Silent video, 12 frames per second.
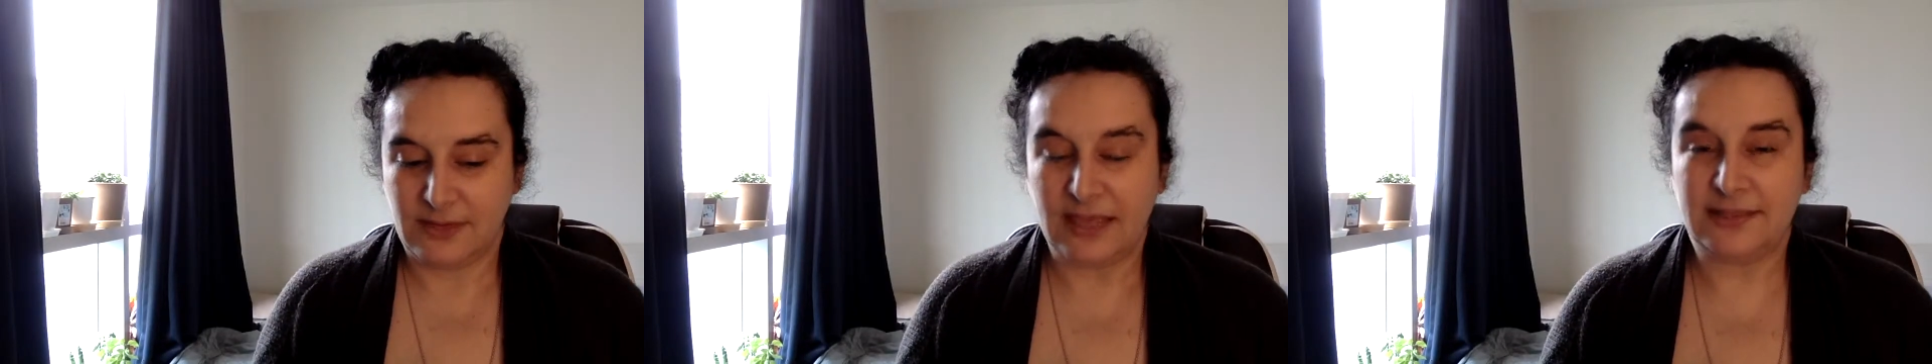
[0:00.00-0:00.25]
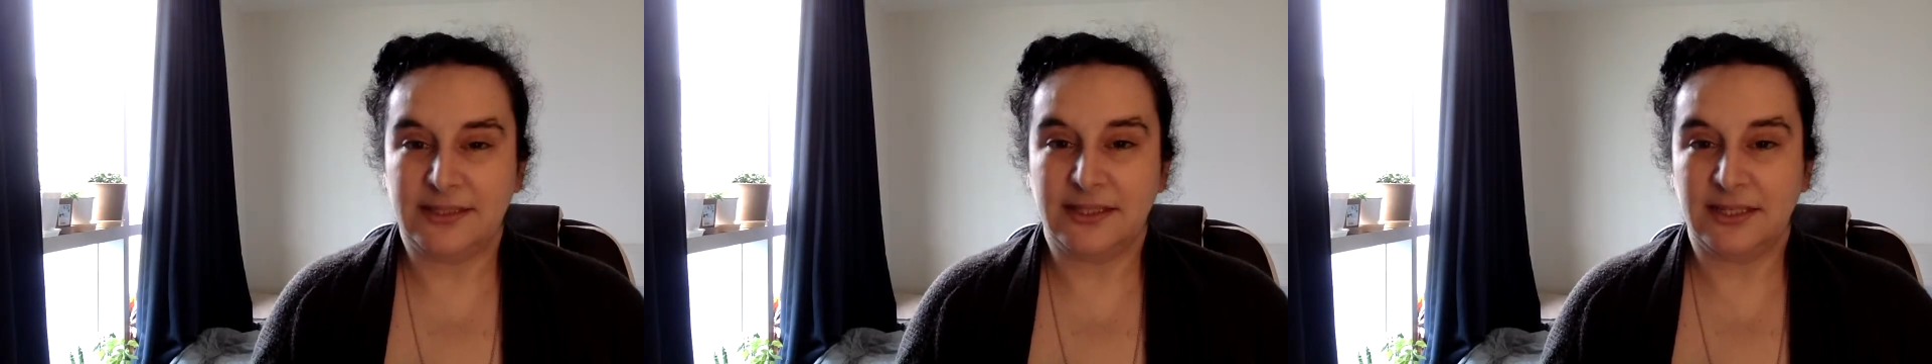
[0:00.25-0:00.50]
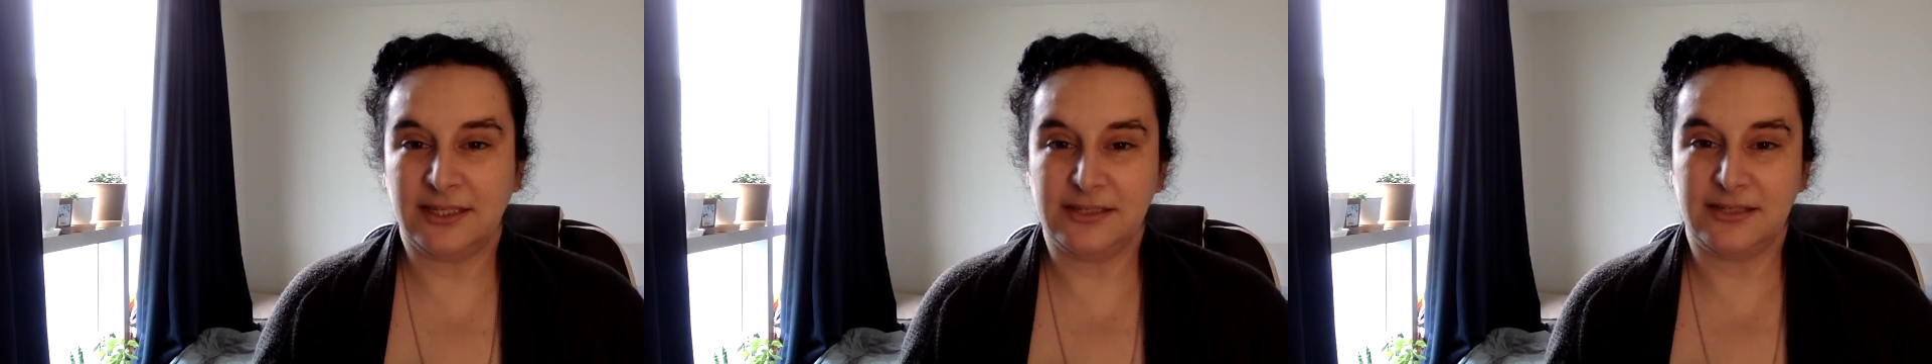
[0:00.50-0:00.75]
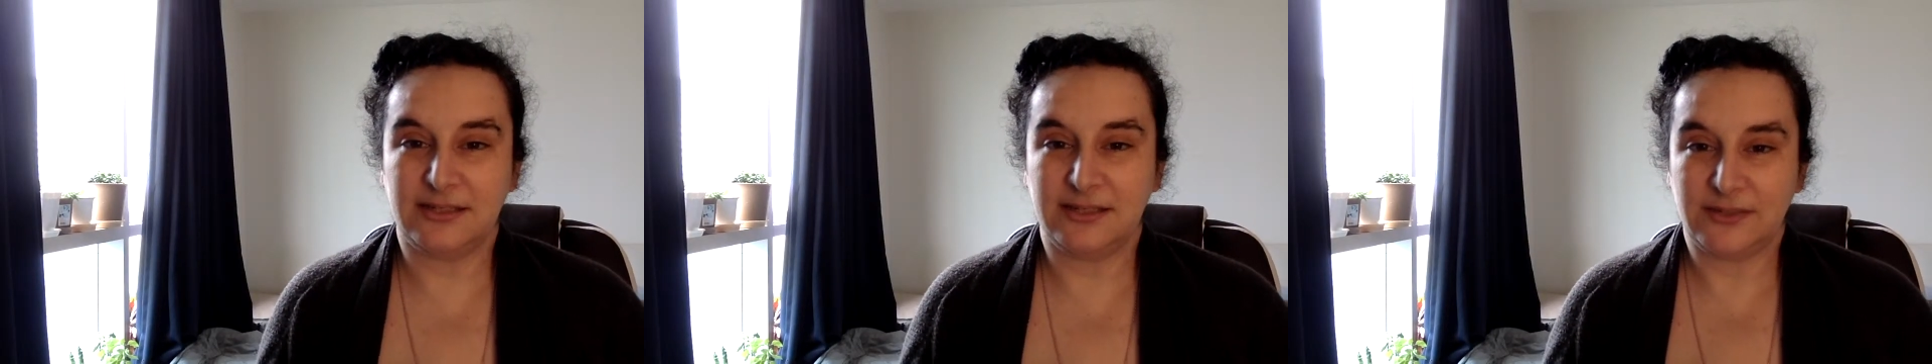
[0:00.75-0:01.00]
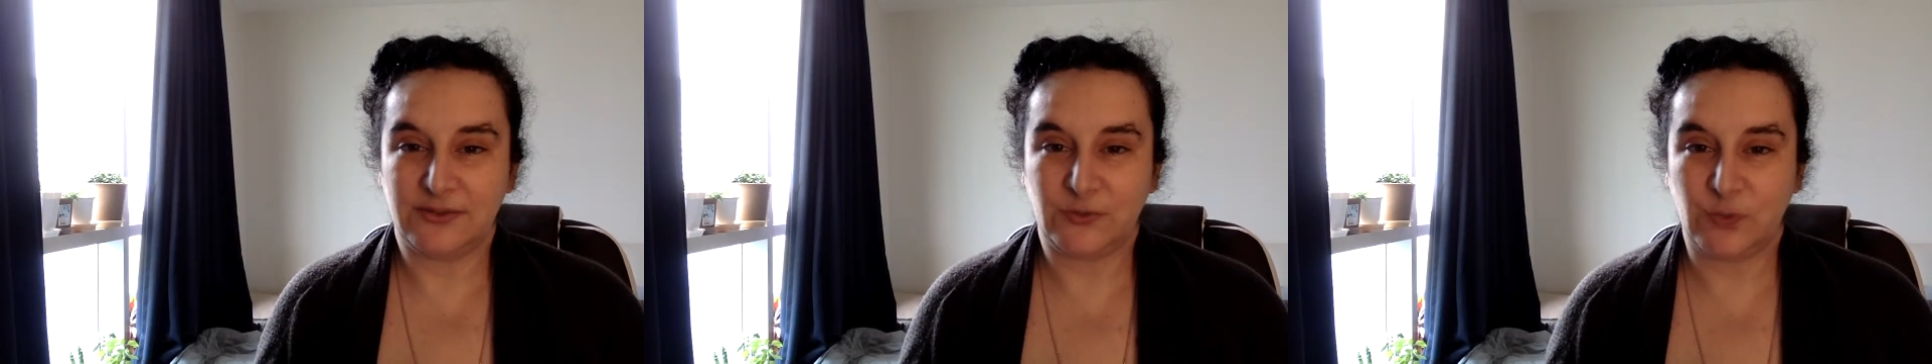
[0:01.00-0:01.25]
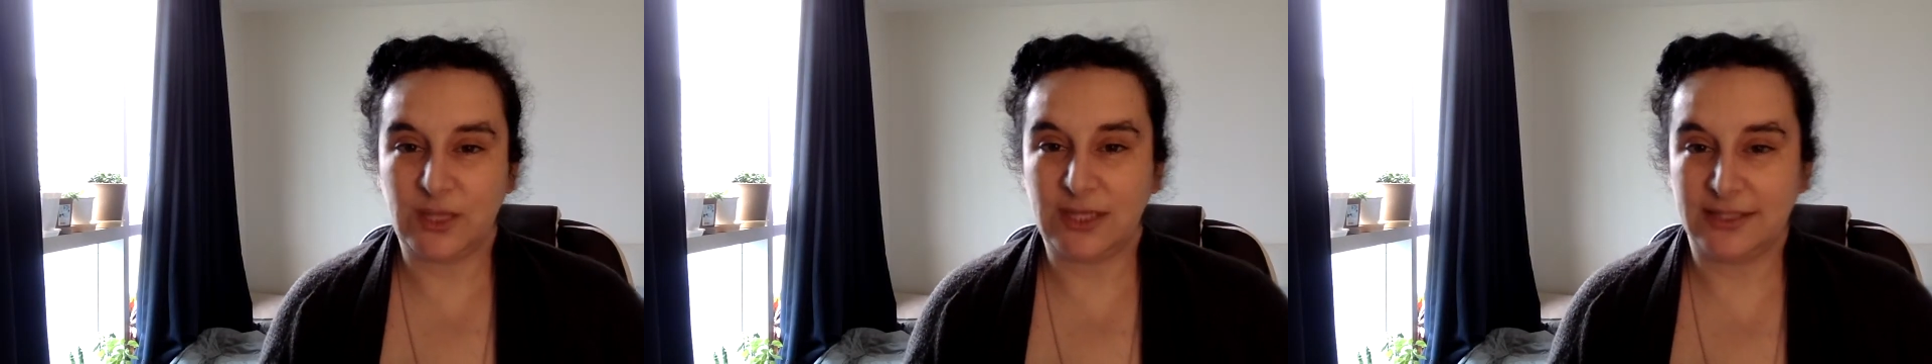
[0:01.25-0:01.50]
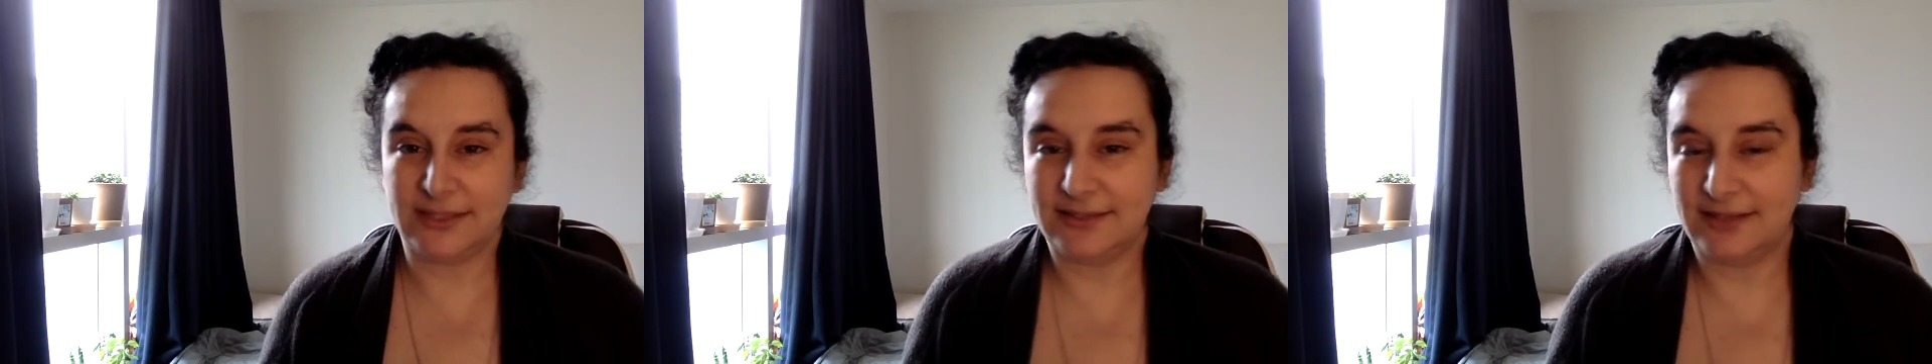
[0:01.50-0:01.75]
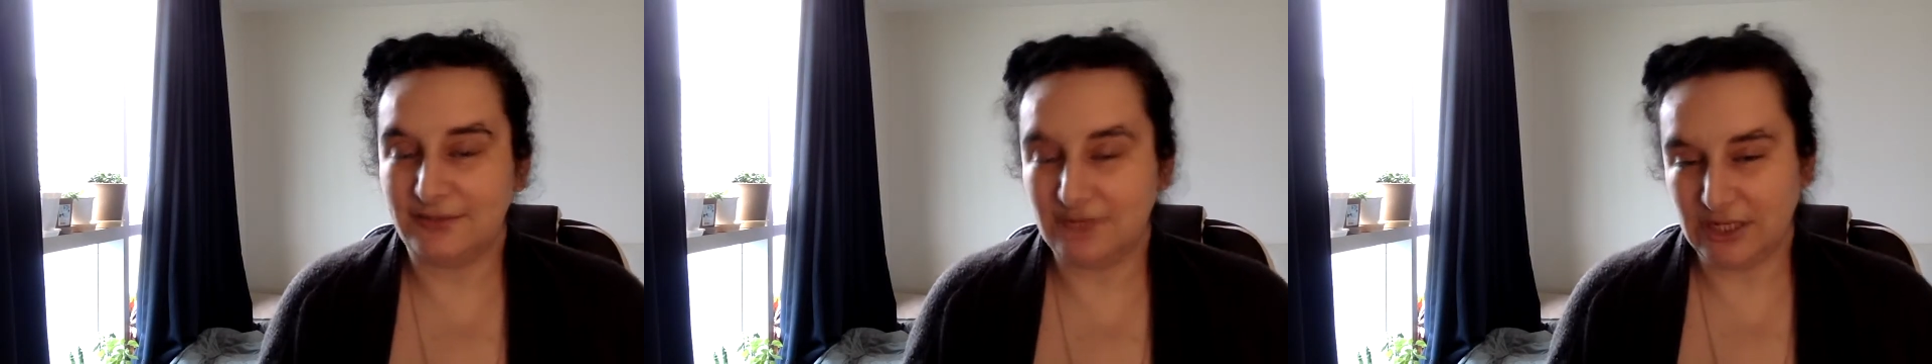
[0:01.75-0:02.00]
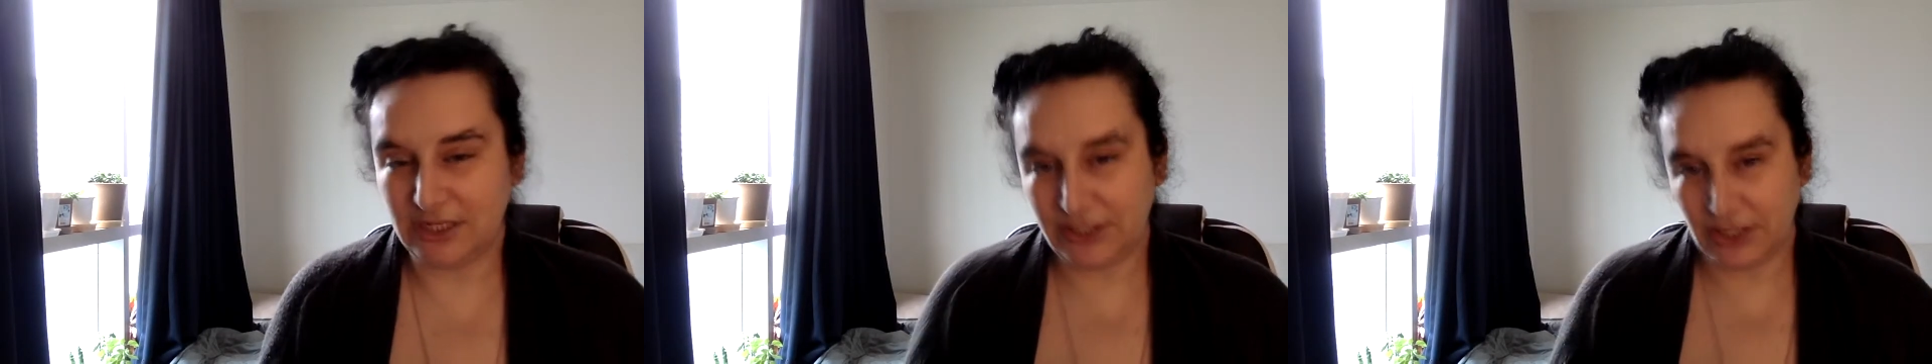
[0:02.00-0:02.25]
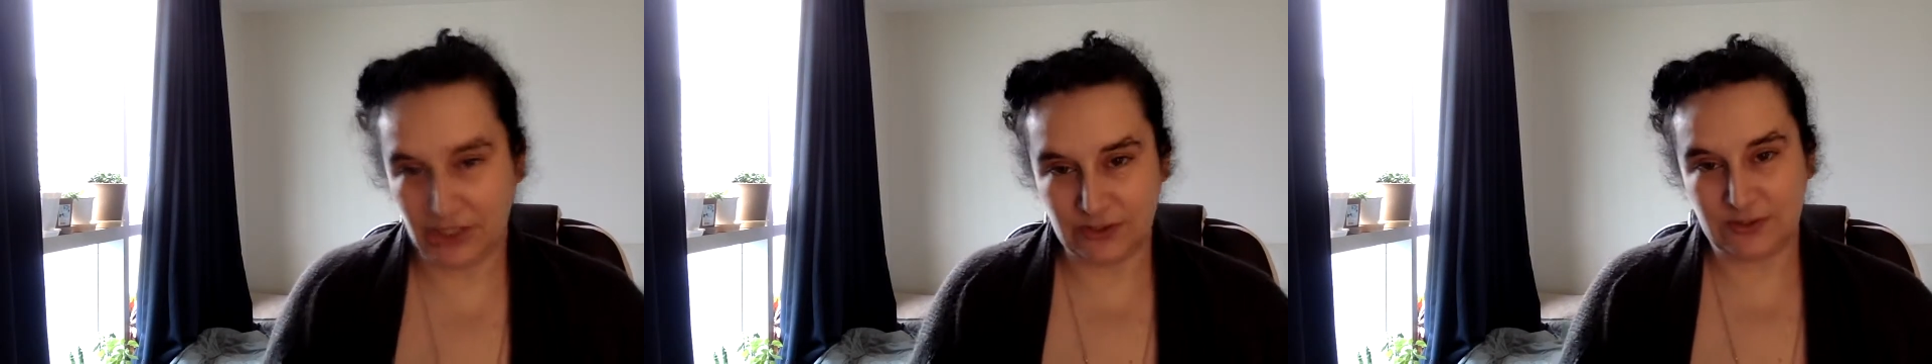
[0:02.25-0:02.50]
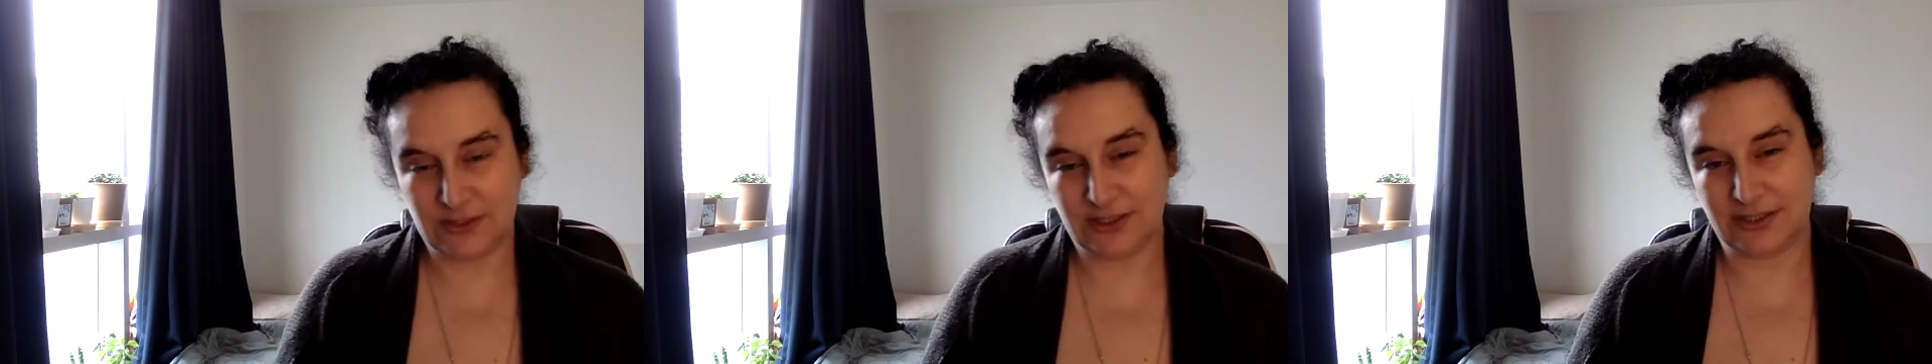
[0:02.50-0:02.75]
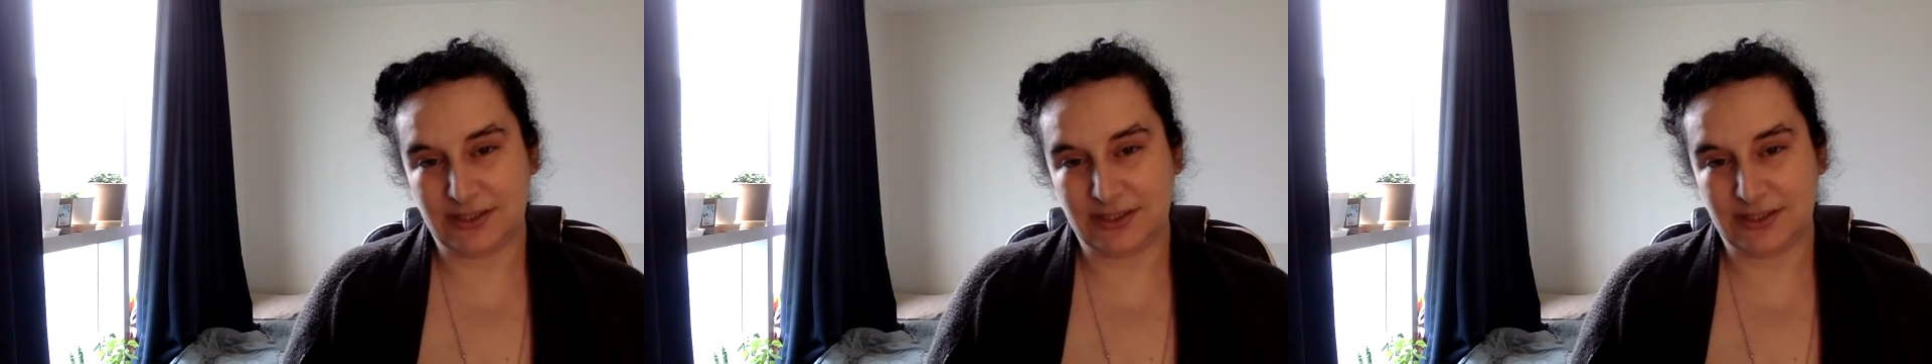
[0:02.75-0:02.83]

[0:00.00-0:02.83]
Excellent, sweet, and very cute.